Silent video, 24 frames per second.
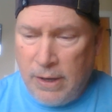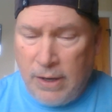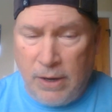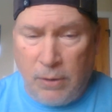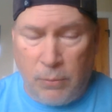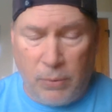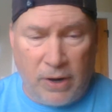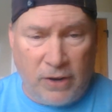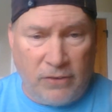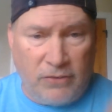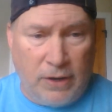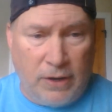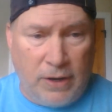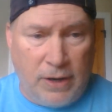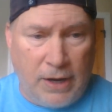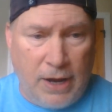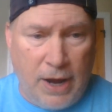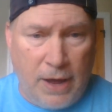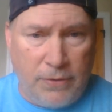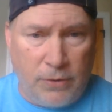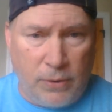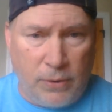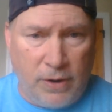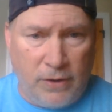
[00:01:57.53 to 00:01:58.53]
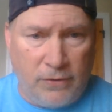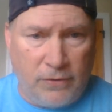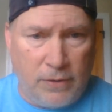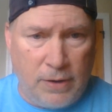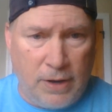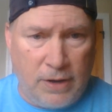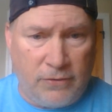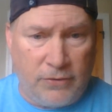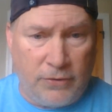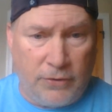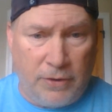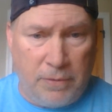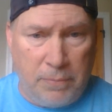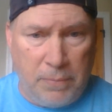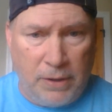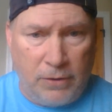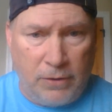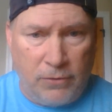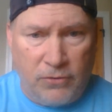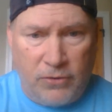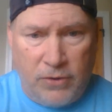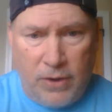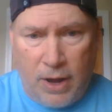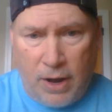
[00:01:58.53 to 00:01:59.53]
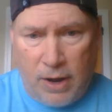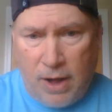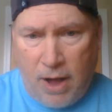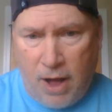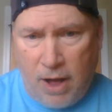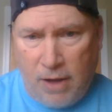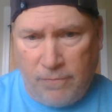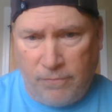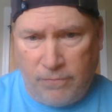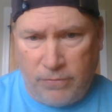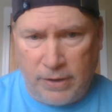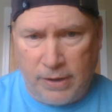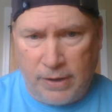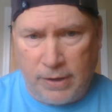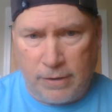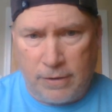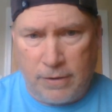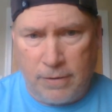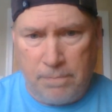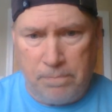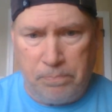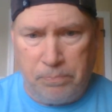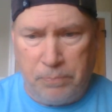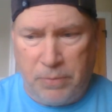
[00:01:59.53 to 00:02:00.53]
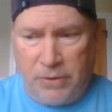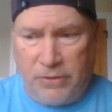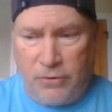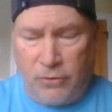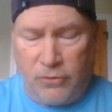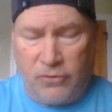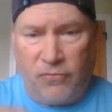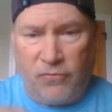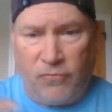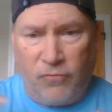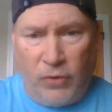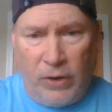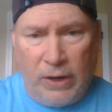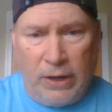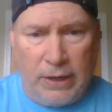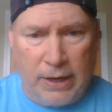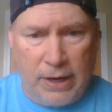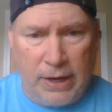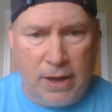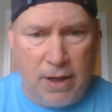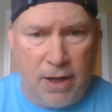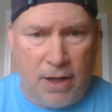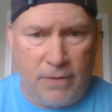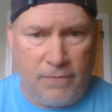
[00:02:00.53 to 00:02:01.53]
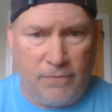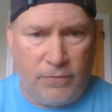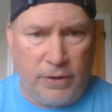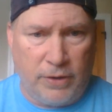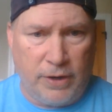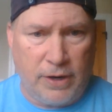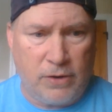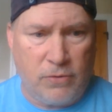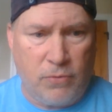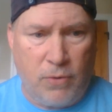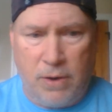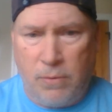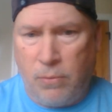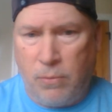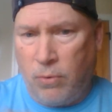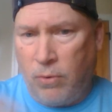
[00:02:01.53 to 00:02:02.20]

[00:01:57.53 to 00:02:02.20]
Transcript: When I say together, it doesn't necessarily mean there's not conflict, but there's friendly conflict, right?